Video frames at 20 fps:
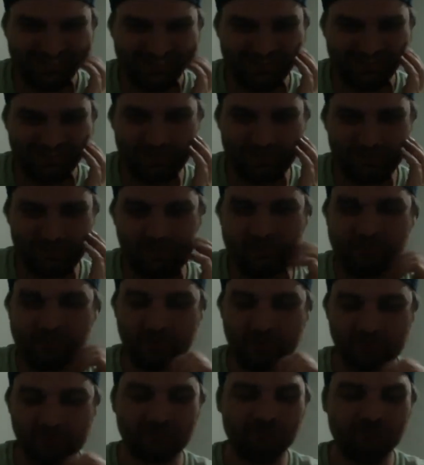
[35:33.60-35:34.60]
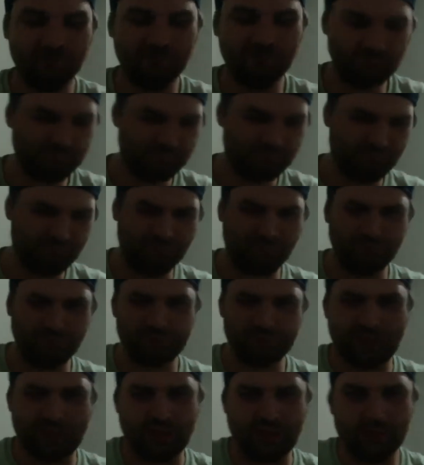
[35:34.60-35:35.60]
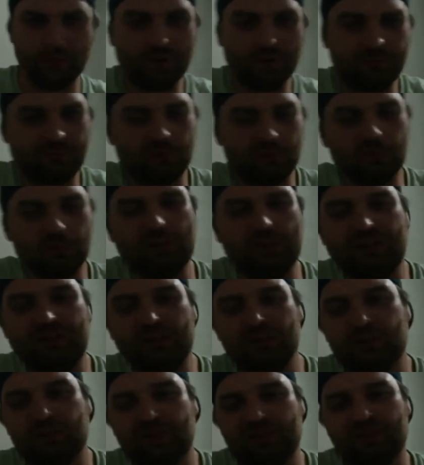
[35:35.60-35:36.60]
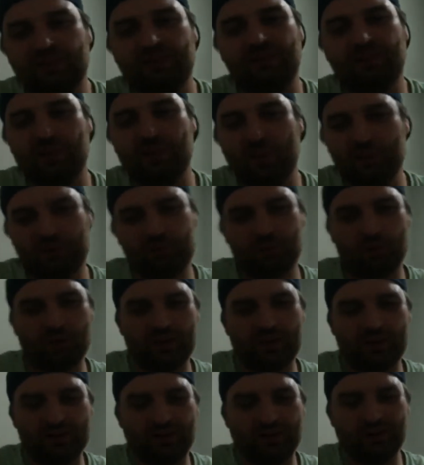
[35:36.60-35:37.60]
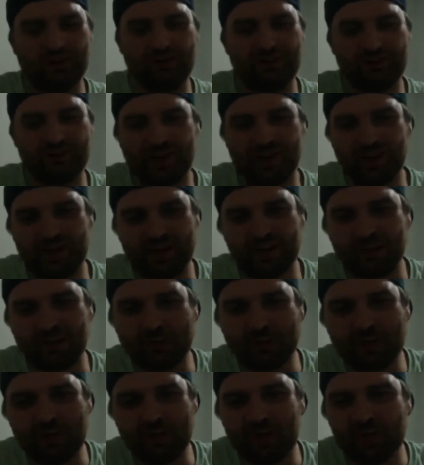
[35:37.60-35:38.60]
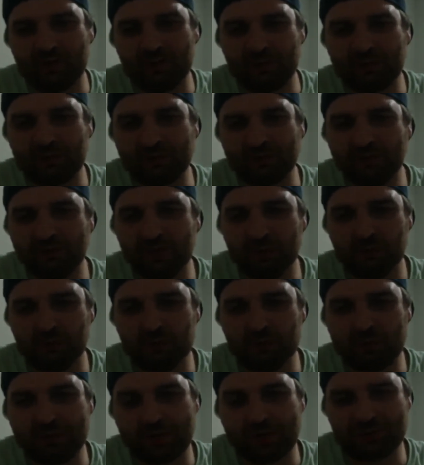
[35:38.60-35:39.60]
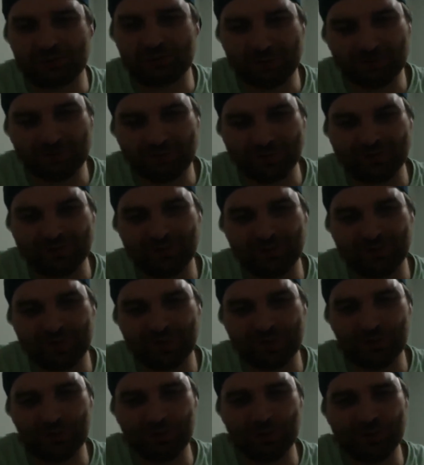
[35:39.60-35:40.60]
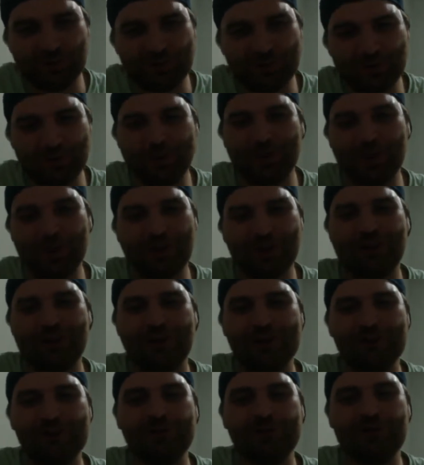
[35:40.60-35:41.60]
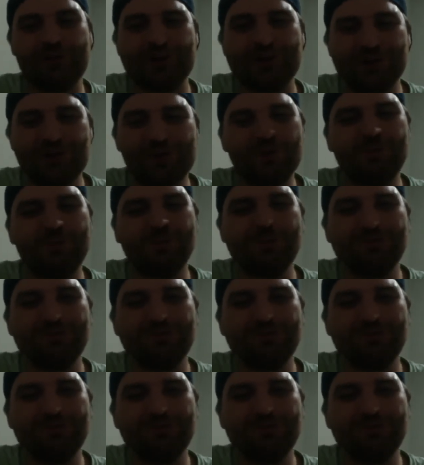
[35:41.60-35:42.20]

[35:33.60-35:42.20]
Sorry, but the first game for the week 2 picks is Baltimore against Cincinnati. I'm guessing you're going with you know who?